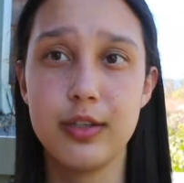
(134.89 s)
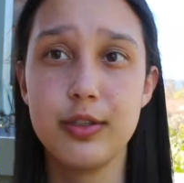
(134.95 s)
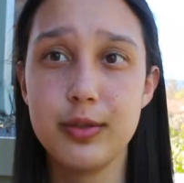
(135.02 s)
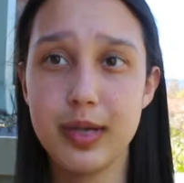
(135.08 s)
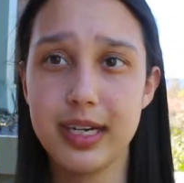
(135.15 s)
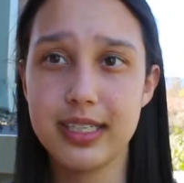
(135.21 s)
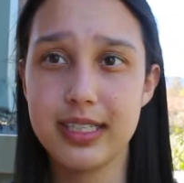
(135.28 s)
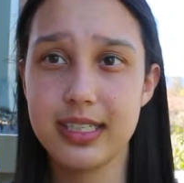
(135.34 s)

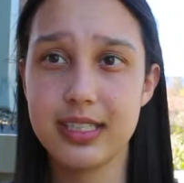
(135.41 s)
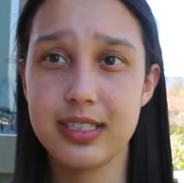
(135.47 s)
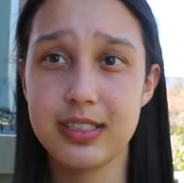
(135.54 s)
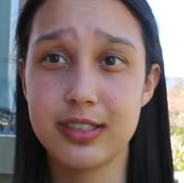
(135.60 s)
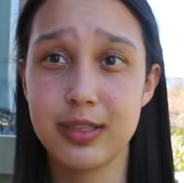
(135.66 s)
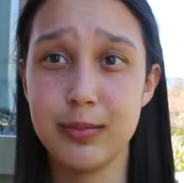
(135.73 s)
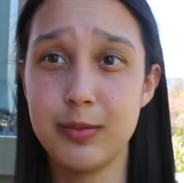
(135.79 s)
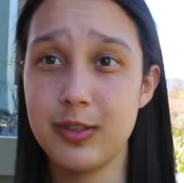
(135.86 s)
New
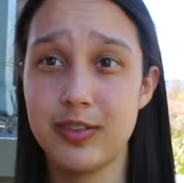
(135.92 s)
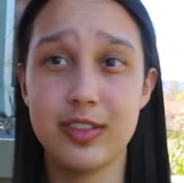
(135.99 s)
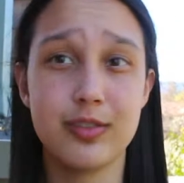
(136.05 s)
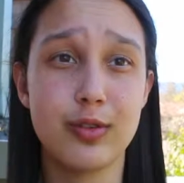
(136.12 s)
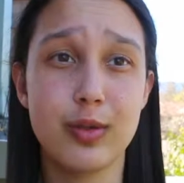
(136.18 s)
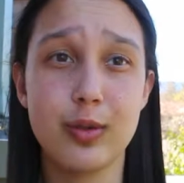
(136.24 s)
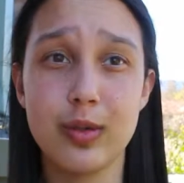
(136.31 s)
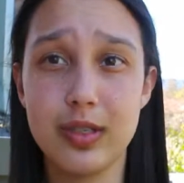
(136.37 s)
ideas move
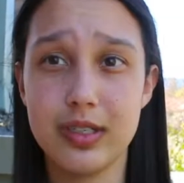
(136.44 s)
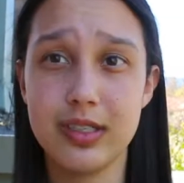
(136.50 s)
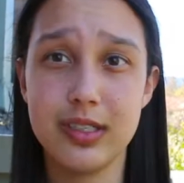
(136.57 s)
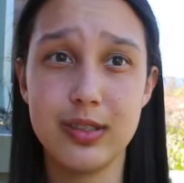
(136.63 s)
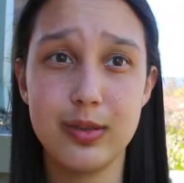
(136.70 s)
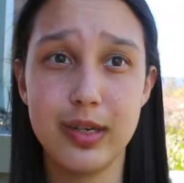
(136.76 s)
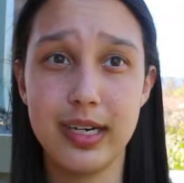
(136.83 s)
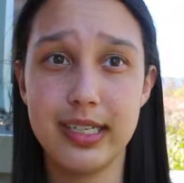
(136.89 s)
us
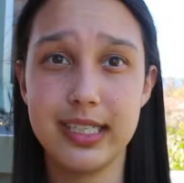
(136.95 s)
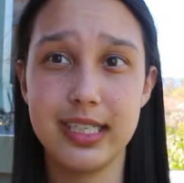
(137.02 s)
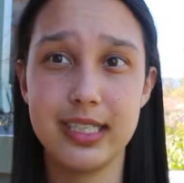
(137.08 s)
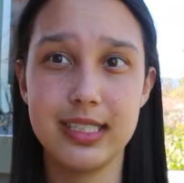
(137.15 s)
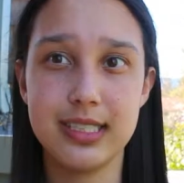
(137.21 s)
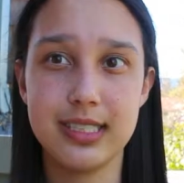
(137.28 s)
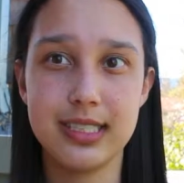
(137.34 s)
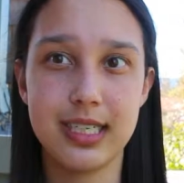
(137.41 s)
forward. New
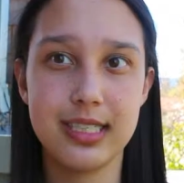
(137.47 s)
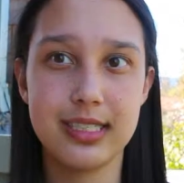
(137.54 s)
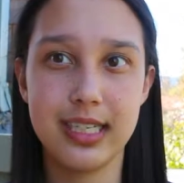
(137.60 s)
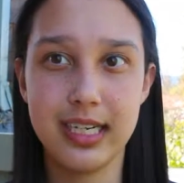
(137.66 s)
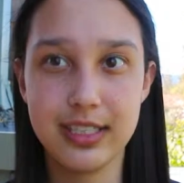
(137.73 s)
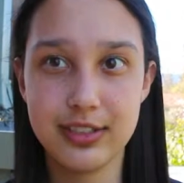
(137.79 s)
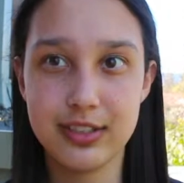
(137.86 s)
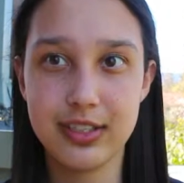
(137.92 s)
ideas
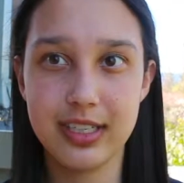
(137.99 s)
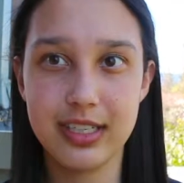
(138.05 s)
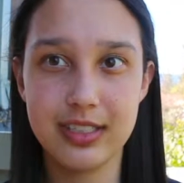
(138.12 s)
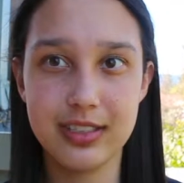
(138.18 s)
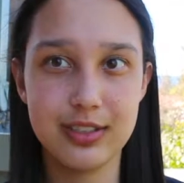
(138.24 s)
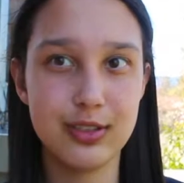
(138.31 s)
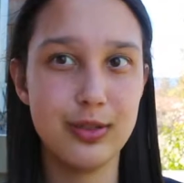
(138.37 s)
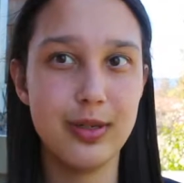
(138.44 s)
change
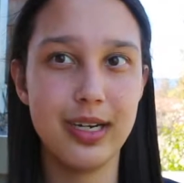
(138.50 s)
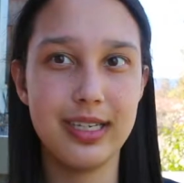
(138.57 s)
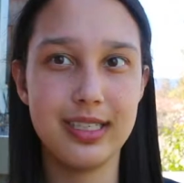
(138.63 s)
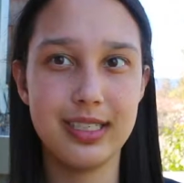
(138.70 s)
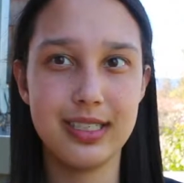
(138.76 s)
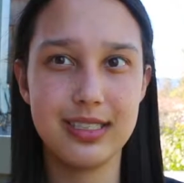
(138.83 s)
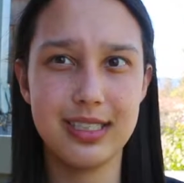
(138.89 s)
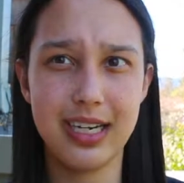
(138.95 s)
things. New
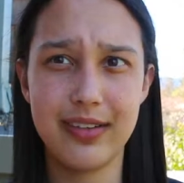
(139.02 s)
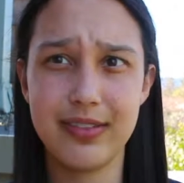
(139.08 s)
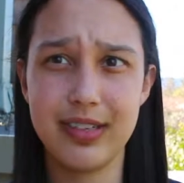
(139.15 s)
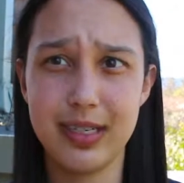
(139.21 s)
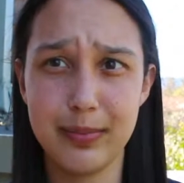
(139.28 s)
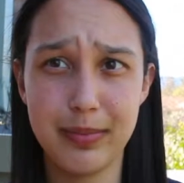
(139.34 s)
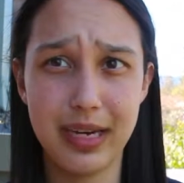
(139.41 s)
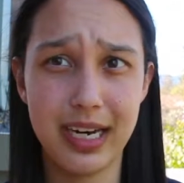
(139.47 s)
ideas have
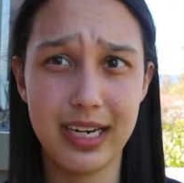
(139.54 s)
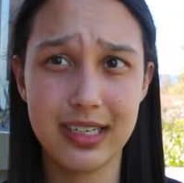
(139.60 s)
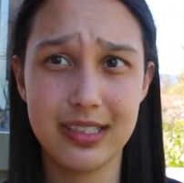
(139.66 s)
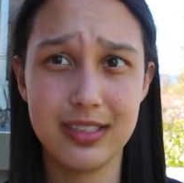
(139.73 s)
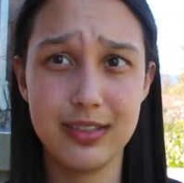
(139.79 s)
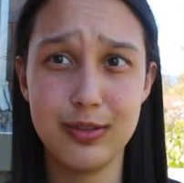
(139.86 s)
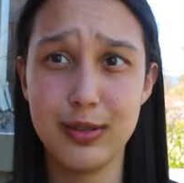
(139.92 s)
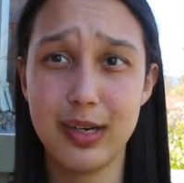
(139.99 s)
an
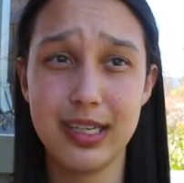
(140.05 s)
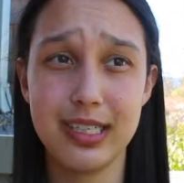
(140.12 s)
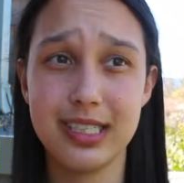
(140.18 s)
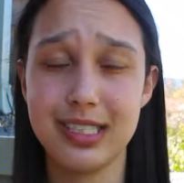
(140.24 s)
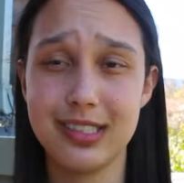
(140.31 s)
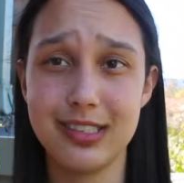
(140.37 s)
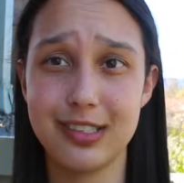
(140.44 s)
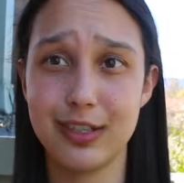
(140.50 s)
impact. New
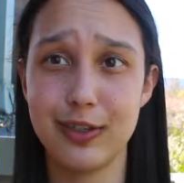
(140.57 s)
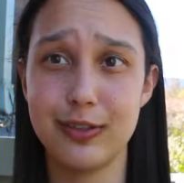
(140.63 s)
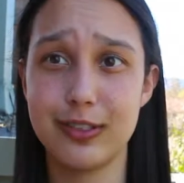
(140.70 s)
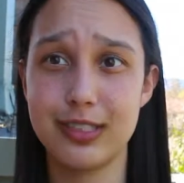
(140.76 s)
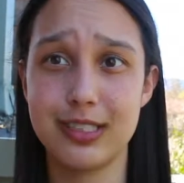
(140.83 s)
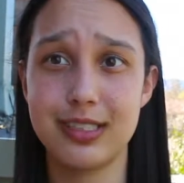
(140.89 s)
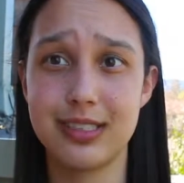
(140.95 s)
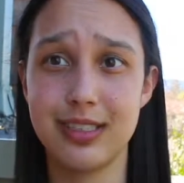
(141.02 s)
ideas are
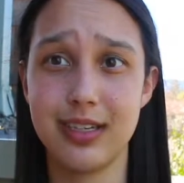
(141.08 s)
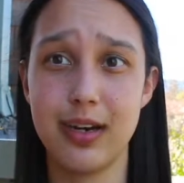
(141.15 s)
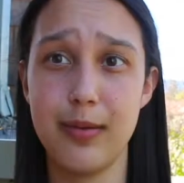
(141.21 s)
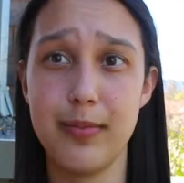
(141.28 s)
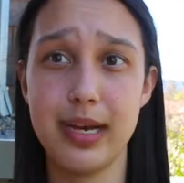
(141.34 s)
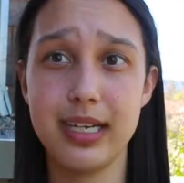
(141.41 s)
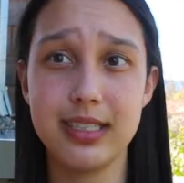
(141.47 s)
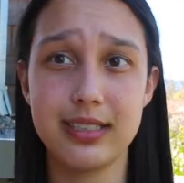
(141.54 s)
just
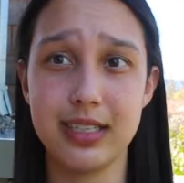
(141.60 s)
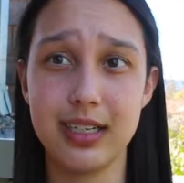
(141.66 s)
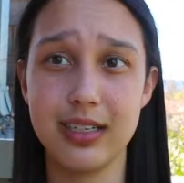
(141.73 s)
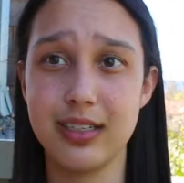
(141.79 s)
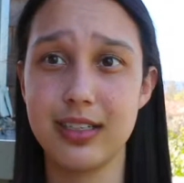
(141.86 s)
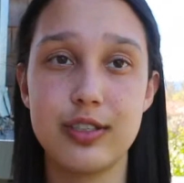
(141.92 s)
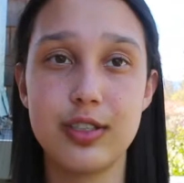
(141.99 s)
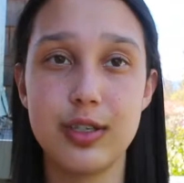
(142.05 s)
amazing.